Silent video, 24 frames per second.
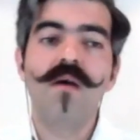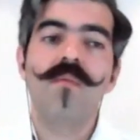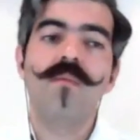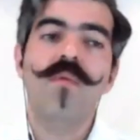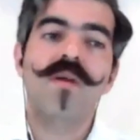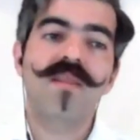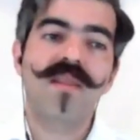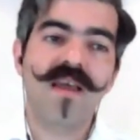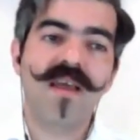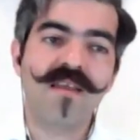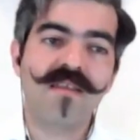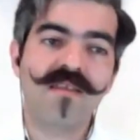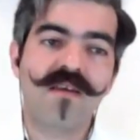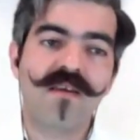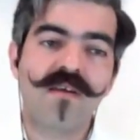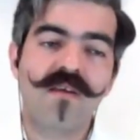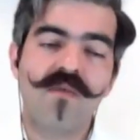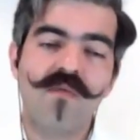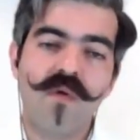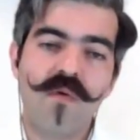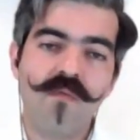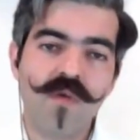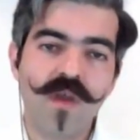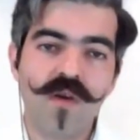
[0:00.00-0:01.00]
but later
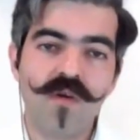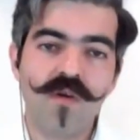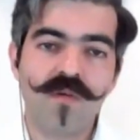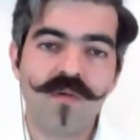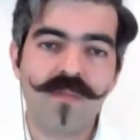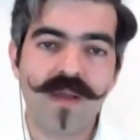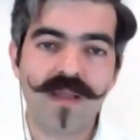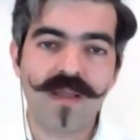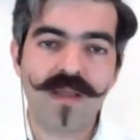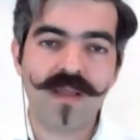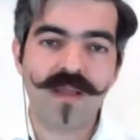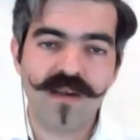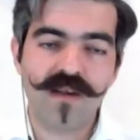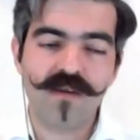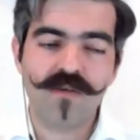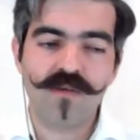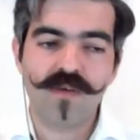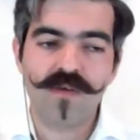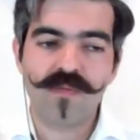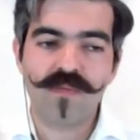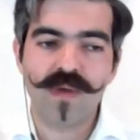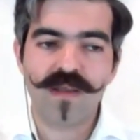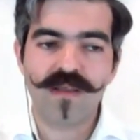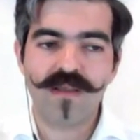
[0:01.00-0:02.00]
on when we look back
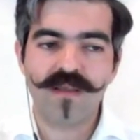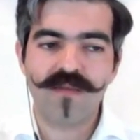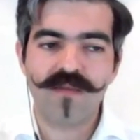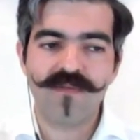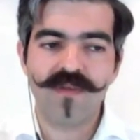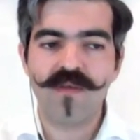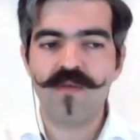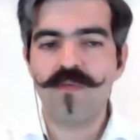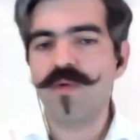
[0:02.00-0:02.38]
retrospectively,